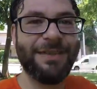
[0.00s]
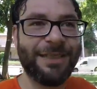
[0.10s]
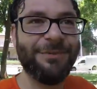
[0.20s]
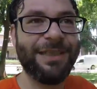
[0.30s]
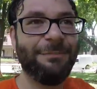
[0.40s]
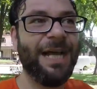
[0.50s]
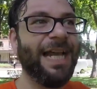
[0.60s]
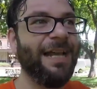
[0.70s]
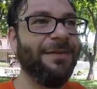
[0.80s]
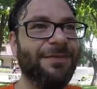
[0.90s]
I think we might
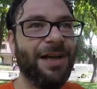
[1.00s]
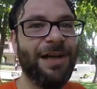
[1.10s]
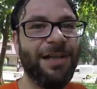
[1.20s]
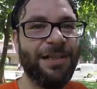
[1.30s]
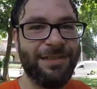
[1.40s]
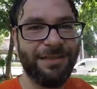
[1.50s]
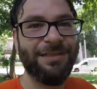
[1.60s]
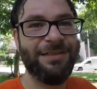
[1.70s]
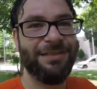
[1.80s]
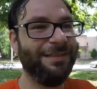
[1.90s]
have,
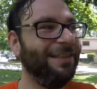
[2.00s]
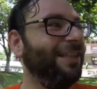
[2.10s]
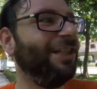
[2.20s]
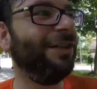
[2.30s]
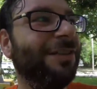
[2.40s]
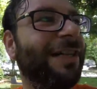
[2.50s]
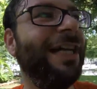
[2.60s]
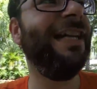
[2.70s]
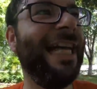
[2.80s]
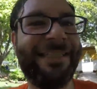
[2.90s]
you know, a
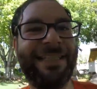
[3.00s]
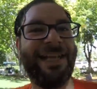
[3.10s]
nice